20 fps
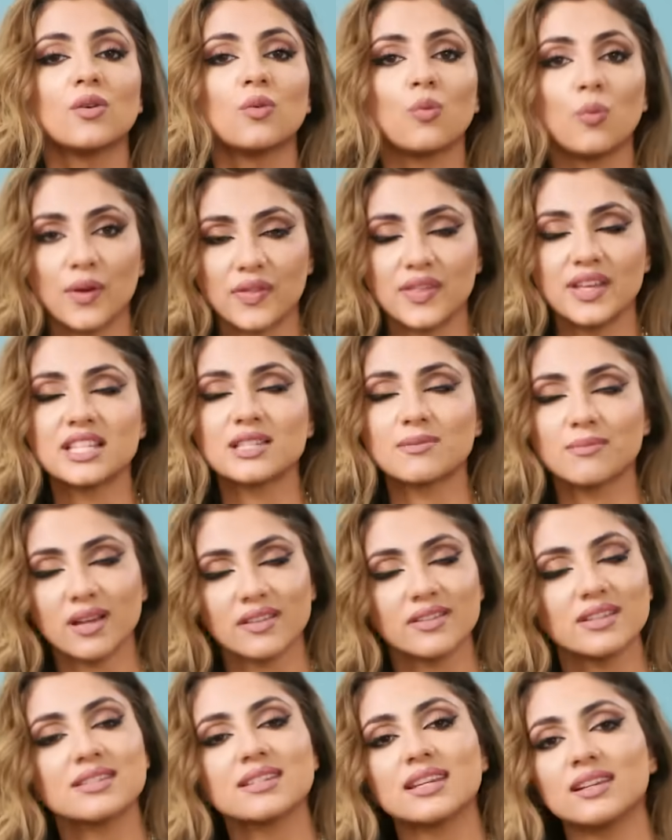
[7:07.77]
with his
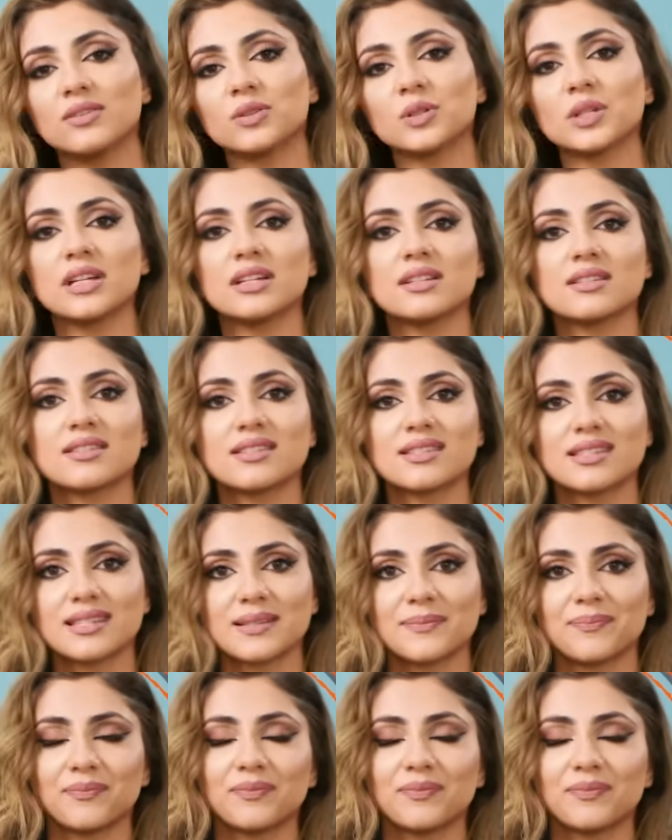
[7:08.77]
mother's illness.